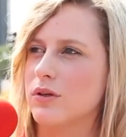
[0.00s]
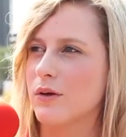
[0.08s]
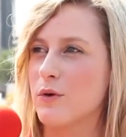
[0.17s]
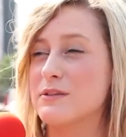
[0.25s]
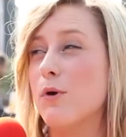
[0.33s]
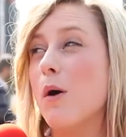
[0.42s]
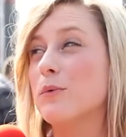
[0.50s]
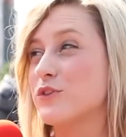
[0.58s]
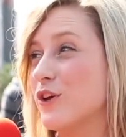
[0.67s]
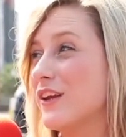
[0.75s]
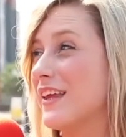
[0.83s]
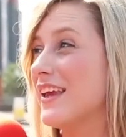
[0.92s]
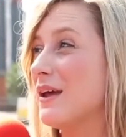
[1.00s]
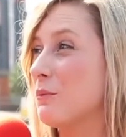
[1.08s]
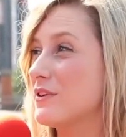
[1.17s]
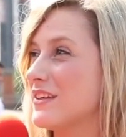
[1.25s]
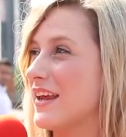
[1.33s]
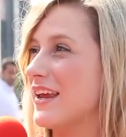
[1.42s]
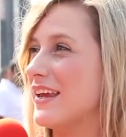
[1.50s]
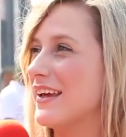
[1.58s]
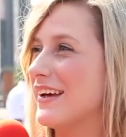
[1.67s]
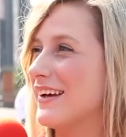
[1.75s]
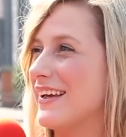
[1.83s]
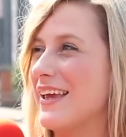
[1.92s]
Chris Small was good again, wasn't he?
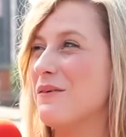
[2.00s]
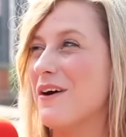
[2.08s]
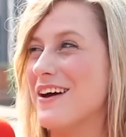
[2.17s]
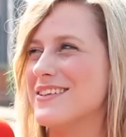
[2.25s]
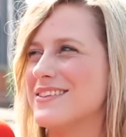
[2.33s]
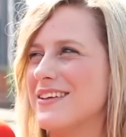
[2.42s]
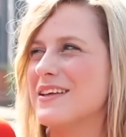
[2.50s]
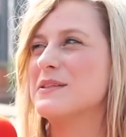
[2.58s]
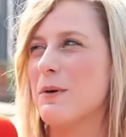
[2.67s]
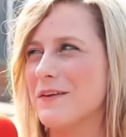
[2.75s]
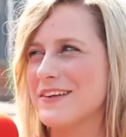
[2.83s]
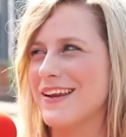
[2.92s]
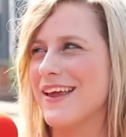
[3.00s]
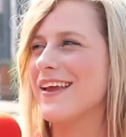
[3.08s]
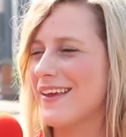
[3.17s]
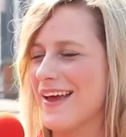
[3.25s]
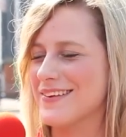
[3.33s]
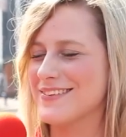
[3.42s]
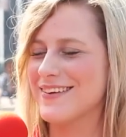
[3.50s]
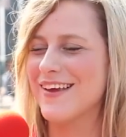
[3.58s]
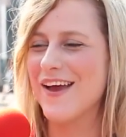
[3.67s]
He was. Spaldini, yes.